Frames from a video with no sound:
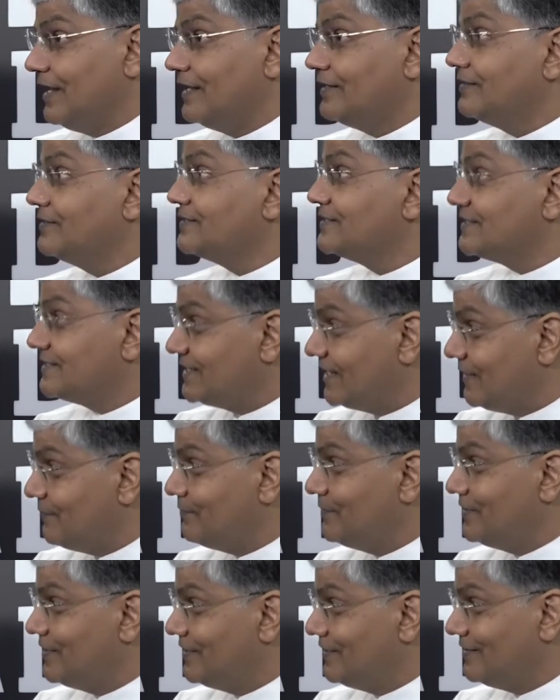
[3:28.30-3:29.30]
And the
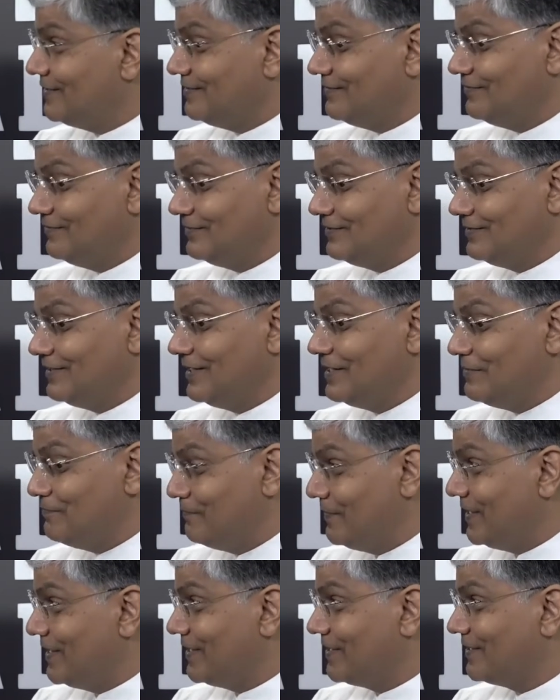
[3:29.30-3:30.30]
same year,
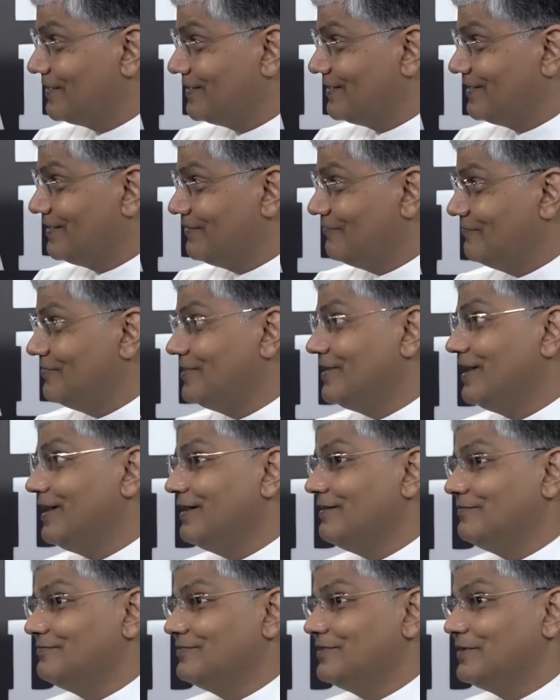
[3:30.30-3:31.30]
in May, we
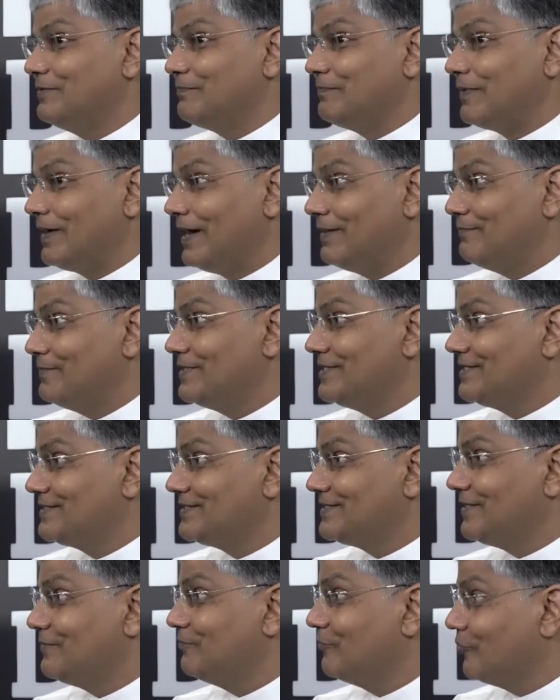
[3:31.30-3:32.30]
have Prime
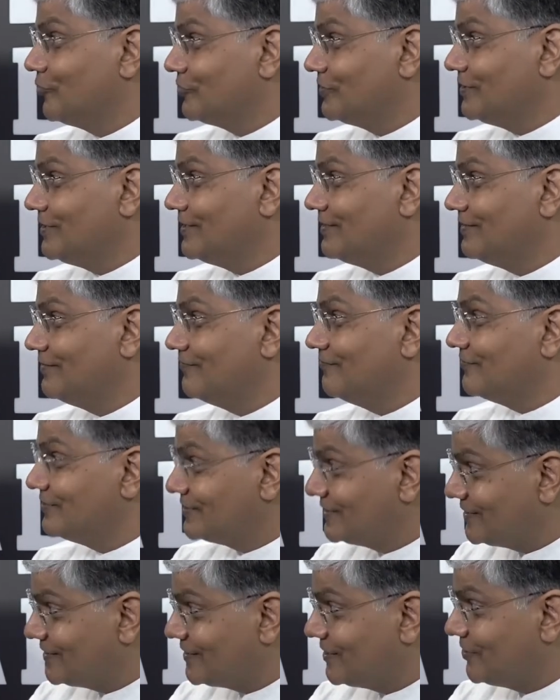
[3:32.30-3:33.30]
Minister Modi
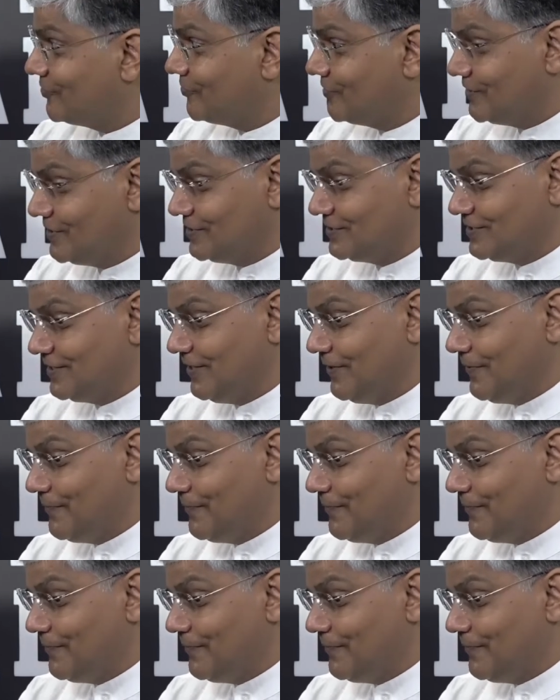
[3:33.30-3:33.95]
visit Indonesia.